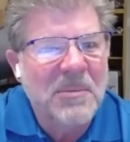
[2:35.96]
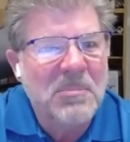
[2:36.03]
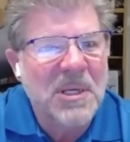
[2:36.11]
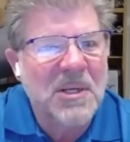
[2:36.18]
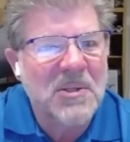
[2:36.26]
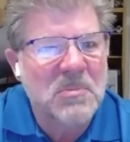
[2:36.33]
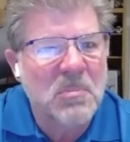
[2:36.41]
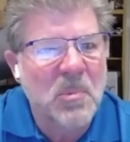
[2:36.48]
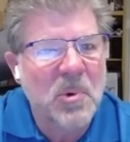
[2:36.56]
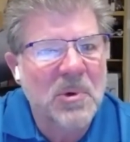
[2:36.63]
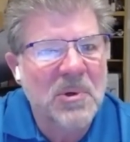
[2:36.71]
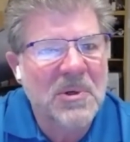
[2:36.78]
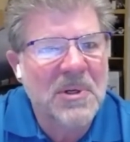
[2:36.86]
because
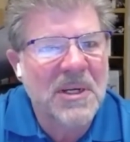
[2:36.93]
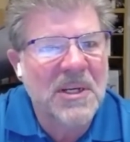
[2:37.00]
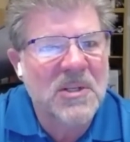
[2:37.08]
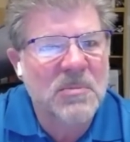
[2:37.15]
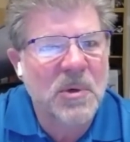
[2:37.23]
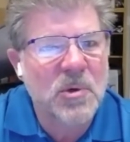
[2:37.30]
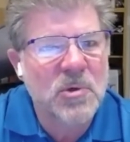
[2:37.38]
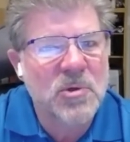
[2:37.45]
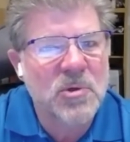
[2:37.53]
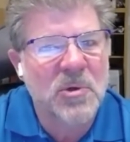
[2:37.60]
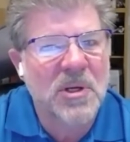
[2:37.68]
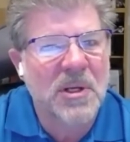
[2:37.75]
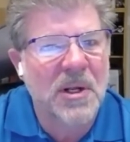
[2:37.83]
more
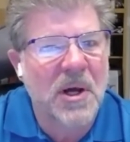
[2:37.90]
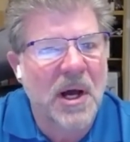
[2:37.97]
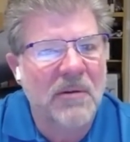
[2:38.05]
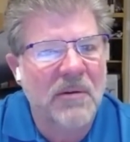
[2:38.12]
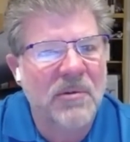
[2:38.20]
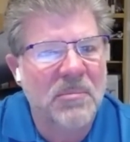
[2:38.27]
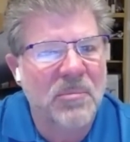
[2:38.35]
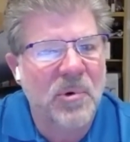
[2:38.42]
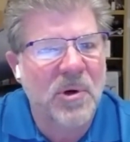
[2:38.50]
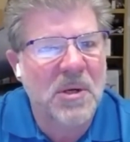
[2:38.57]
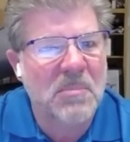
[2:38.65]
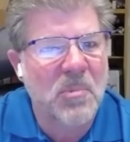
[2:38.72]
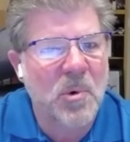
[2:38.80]
exposure can often
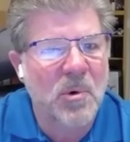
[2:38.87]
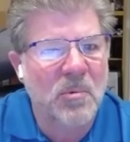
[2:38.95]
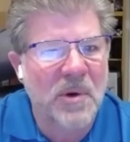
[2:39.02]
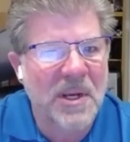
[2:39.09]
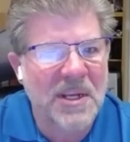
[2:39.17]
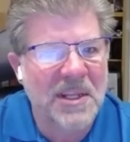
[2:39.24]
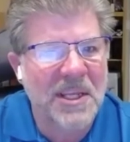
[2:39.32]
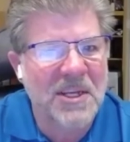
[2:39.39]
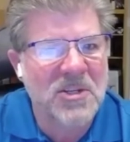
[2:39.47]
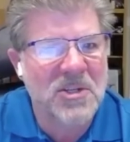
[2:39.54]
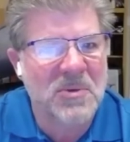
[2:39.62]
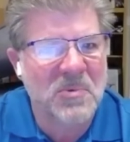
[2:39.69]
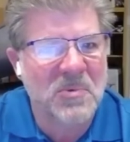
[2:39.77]
bring more
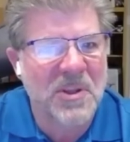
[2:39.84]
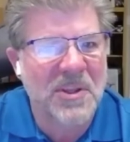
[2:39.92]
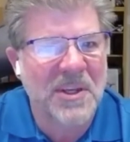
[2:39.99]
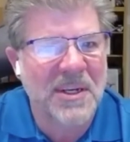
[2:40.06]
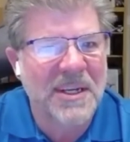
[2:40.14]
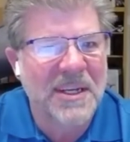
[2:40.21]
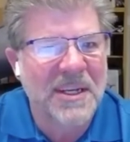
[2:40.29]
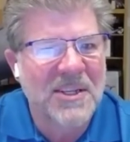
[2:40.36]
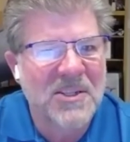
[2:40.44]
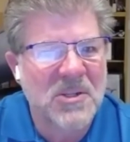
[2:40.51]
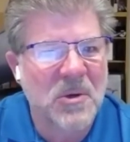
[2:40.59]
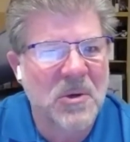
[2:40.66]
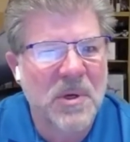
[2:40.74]
regulation with it.
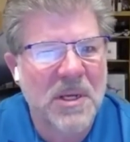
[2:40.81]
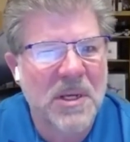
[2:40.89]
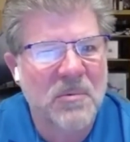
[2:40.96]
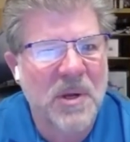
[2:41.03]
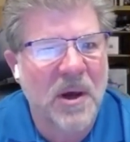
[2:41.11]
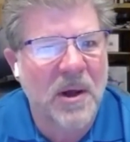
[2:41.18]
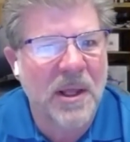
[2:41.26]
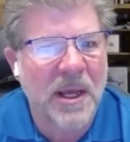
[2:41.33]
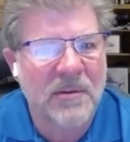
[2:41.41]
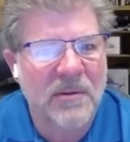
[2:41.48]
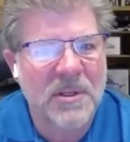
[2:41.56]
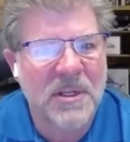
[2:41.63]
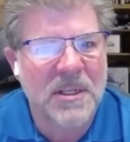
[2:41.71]
So we all
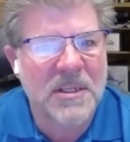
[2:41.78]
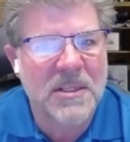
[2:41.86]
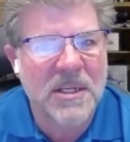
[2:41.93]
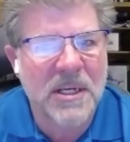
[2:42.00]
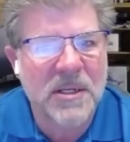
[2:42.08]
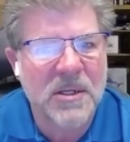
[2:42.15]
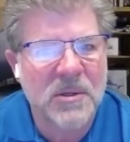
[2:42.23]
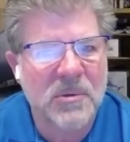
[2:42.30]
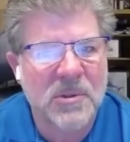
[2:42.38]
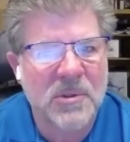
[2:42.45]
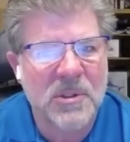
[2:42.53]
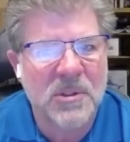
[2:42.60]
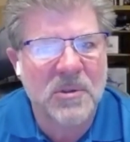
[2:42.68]
have to
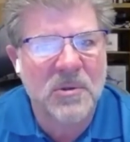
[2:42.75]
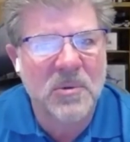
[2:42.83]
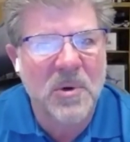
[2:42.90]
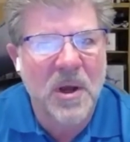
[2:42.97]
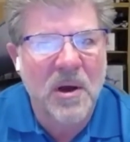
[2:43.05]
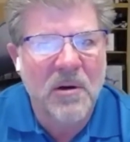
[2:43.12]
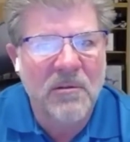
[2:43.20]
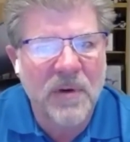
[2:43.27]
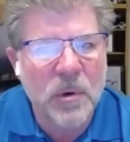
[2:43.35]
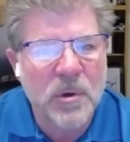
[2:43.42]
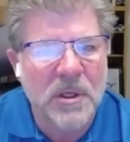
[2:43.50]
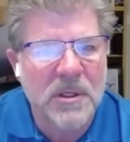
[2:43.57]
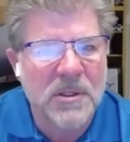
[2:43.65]
continue to
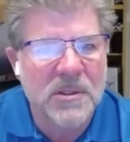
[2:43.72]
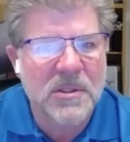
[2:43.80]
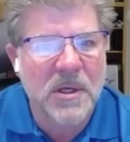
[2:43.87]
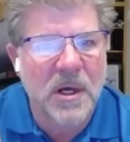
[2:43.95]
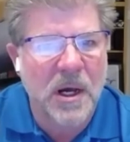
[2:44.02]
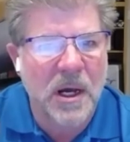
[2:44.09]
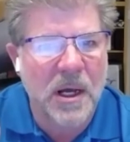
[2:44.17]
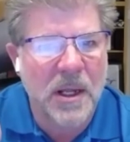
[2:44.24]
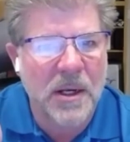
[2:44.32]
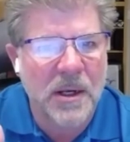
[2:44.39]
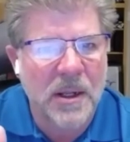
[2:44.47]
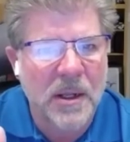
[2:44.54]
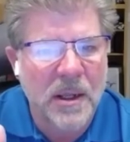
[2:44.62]
focus
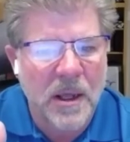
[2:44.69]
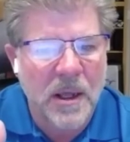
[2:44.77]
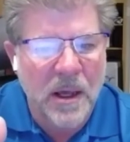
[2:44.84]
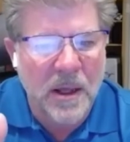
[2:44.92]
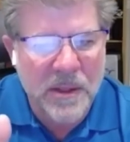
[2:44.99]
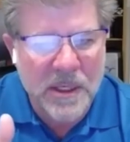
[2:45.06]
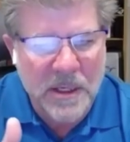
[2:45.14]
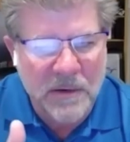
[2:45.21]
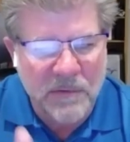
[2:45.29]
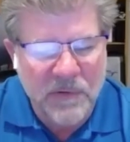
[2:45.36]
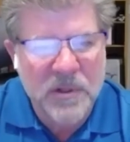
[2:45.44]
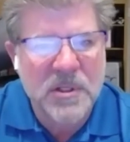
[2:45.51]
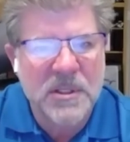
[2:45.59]
on the
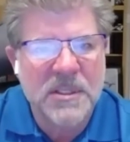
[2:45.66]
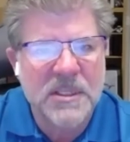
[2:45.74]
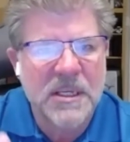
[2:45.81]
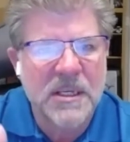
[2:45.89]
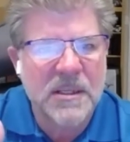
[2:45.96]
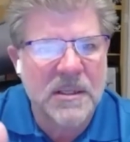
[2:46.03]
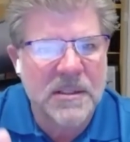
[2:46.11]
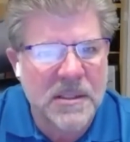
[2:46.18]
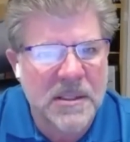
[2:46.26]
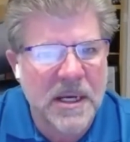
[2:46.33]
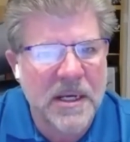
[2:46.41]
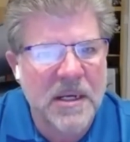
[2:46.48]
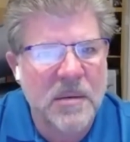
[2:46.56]
efficiency, the
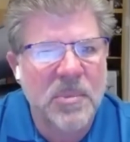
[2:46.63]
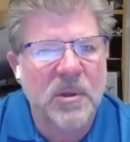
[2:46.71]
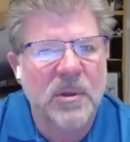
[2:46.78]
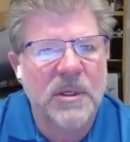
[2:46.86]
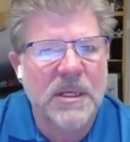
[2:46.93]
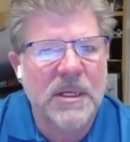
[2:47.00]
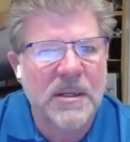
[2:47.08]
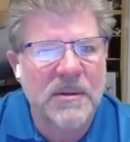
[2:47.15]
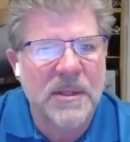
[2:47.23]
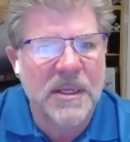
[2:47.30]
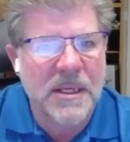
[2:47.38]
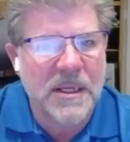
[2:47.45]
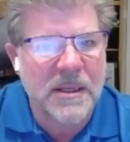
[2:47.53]
sustainability,
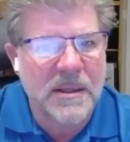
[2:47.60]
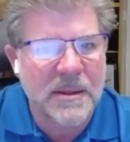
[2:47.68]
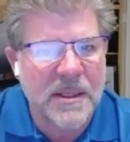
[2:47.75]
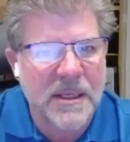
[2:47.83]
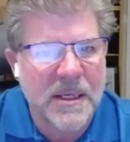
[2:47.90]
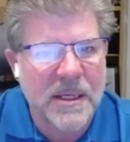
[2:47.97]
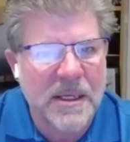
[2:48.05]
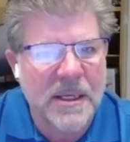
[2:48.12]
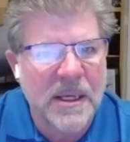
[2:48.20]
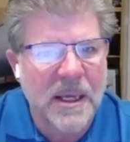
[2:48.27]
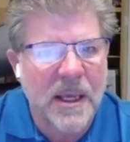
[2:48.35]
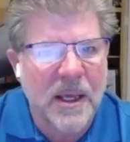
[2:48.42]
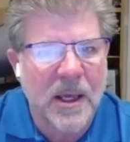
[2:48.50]
the
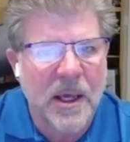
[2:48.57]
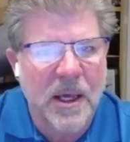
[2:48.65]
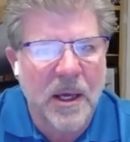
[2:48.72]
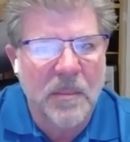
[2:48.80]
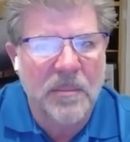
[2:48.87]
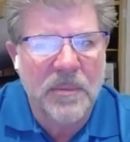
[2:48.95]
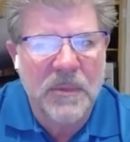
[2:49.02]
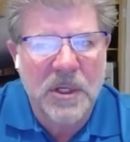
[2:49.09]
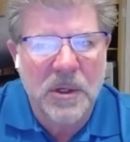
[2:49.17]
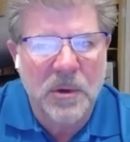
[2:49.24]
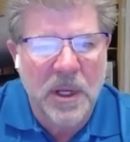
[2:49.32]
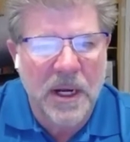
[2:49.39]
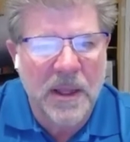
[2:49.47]

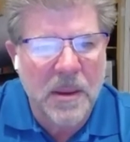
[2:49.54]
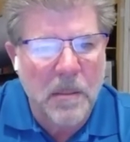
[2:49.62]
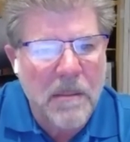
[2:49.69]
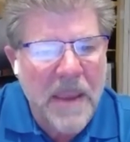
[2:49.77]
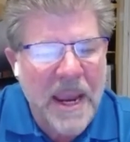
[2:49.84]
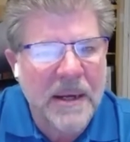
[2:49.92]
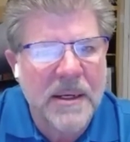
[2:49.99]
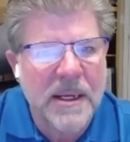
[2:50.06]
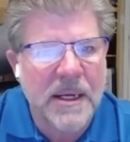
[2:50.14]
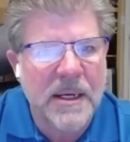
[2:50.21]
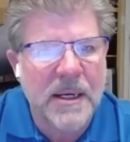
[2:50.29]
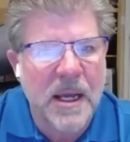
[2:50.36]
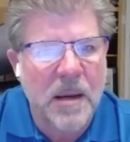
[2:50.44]
kind of the
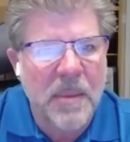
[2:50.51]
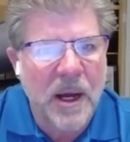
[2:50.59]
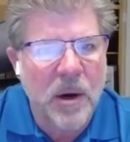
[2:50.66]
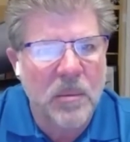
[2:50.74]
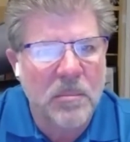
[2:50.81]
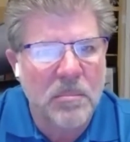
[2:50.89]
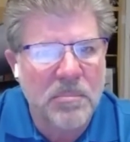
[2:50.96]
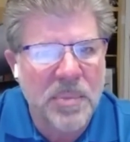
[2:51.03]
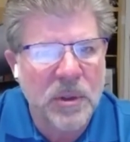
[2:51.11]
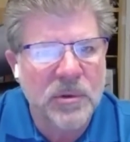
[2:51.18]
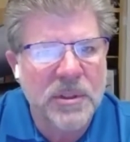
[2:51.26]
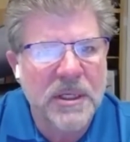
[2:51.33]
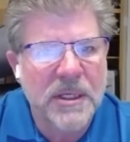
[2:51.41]
mandate about
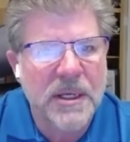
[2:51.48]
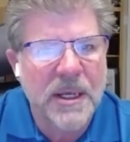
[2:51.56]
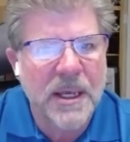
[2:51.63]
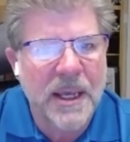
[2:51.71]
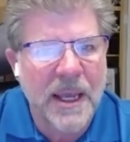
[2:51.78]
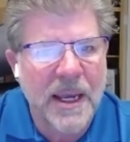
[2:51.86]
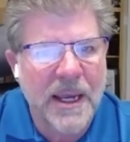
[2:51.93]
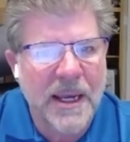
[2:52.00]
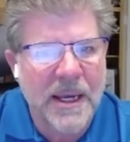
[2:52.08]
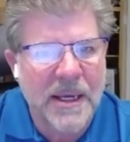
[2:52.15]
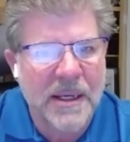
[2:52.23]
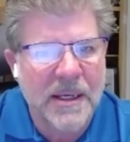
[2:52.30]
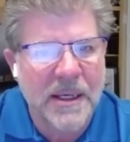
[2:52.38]
building
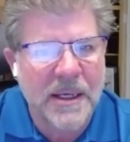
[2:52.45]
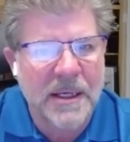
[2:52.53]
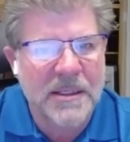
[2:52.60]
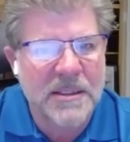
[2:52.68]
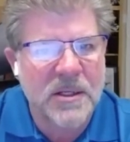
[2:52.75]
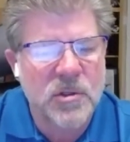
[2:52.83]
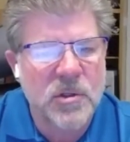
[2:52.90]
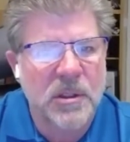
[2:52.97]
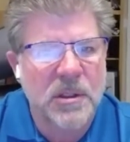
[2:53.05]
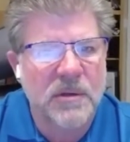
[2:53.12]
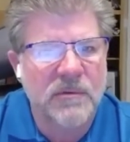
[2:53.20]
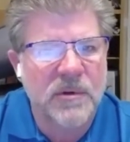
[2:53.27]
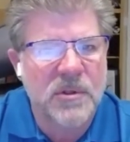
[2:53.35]
a
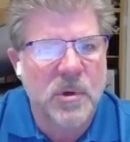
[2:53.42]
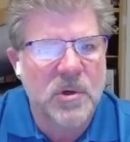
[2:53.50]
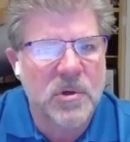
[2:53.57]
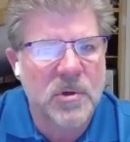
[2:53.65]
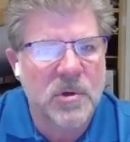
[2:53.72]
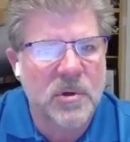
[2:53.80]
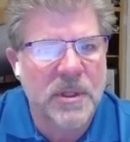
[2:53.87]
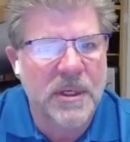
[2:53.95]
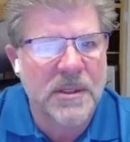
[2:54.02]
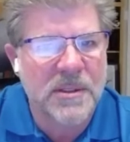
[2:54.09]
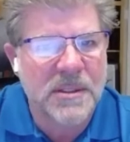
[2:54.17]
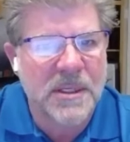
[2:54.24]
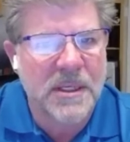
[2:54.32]
digital infrastructure that
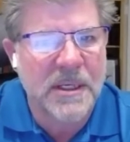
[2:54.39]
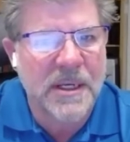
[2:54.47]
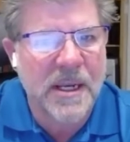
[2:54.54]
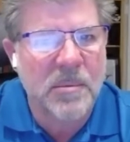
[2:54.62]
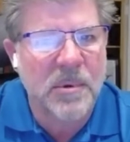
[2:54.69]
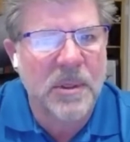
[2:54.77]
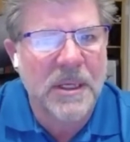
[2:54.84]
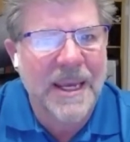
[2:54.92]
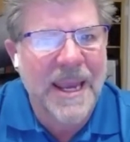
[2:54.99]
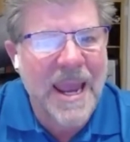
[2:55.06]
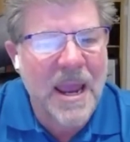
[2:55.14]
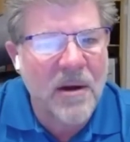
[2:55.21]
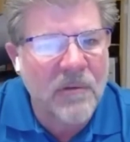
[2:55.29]
is enabling
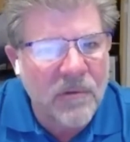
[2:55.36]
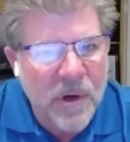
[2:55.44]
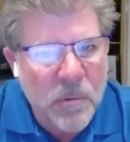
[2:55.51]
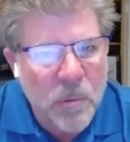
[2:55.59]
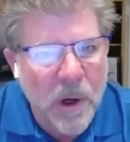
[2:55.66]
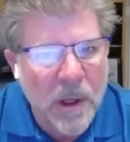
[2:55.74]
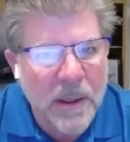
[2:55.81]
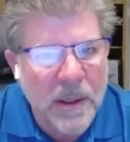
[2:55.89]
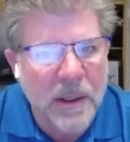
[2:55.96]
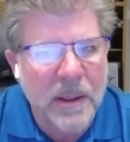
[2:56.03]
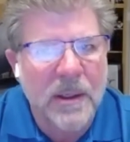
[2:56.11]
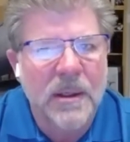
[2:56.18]
everyone